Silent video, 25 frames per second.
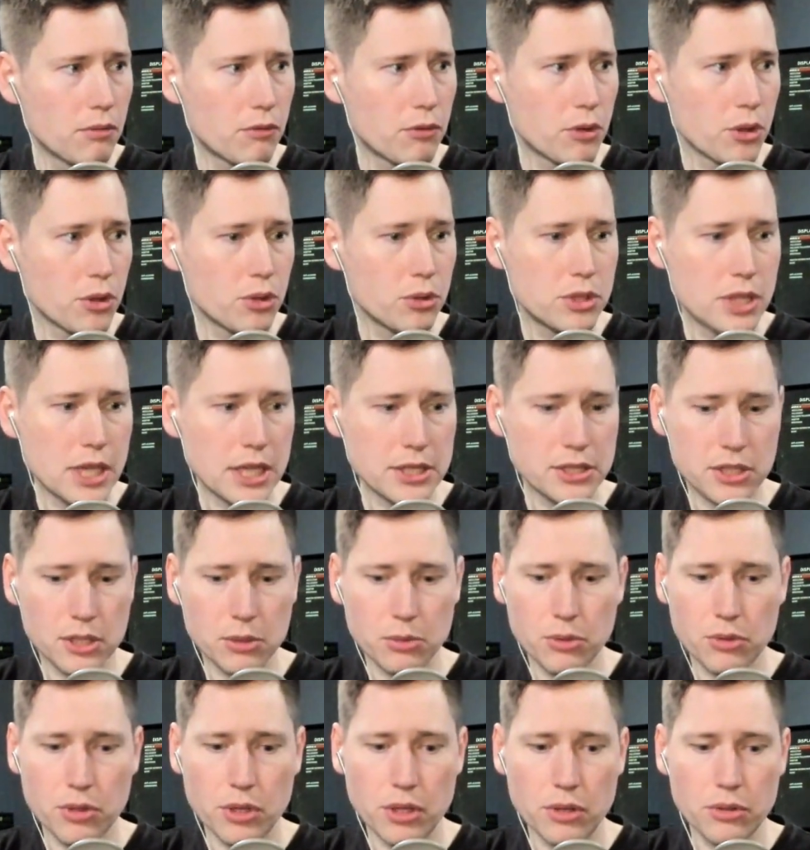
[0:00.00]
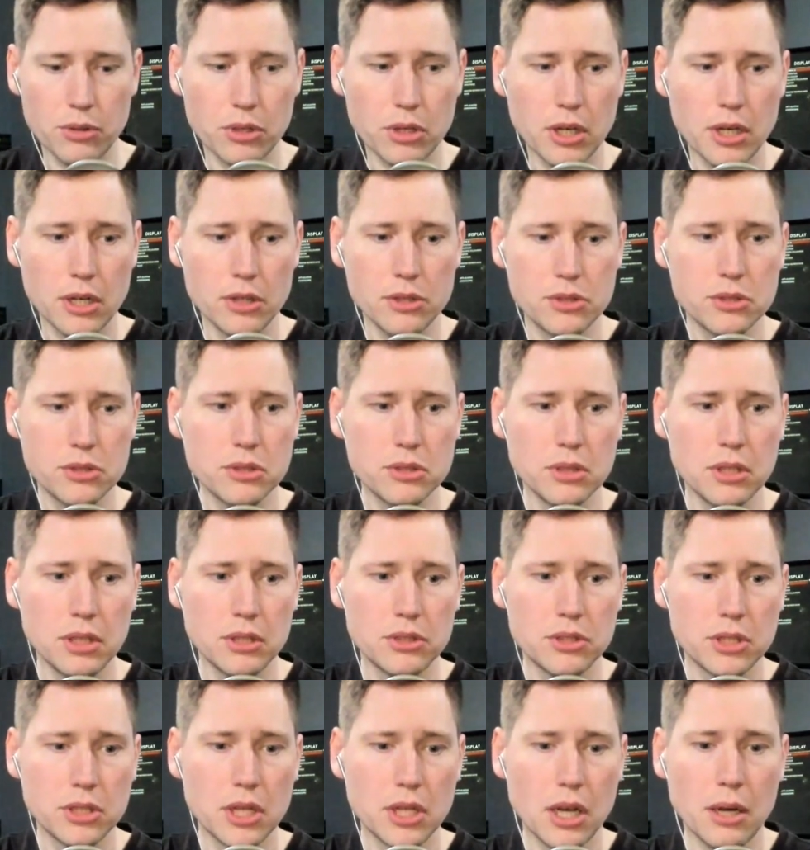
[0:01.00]
further testing with other cards
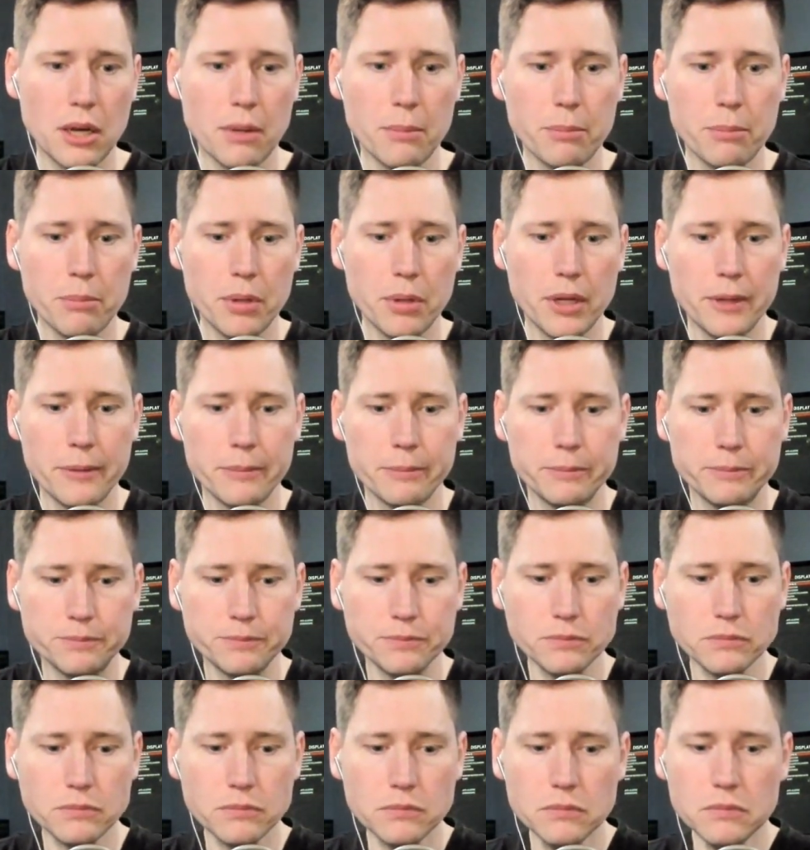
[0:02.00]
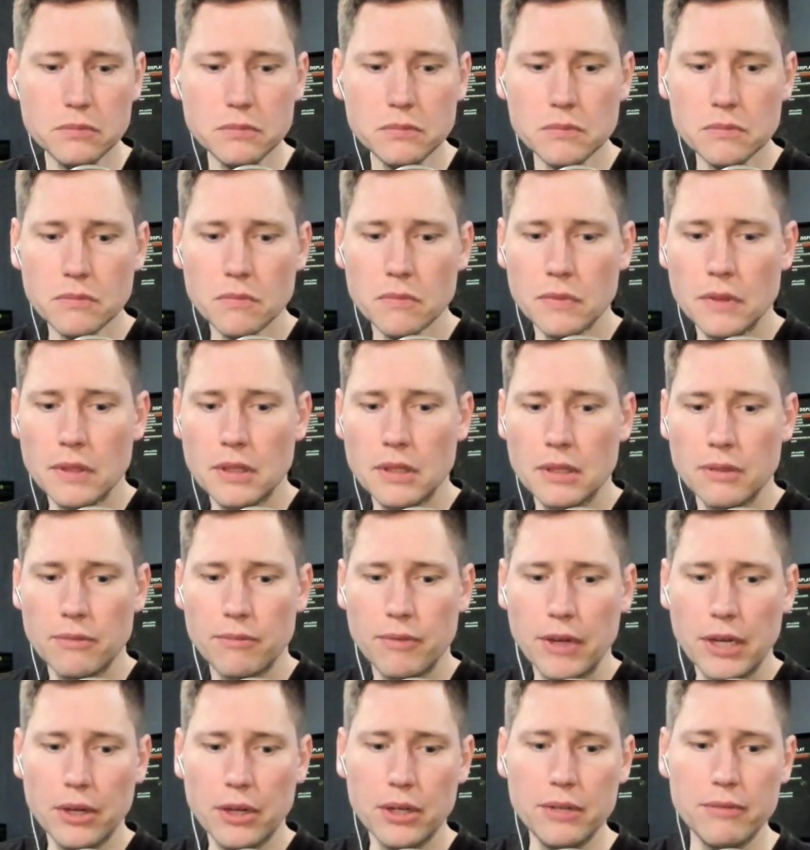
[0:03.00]
uh, to come, but
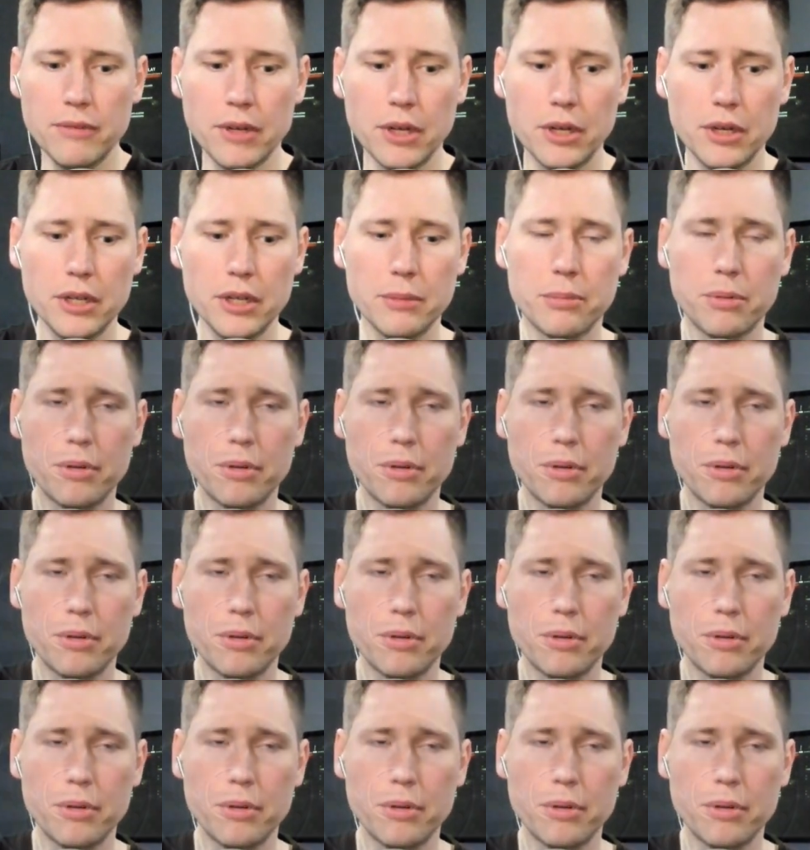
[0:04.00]
very very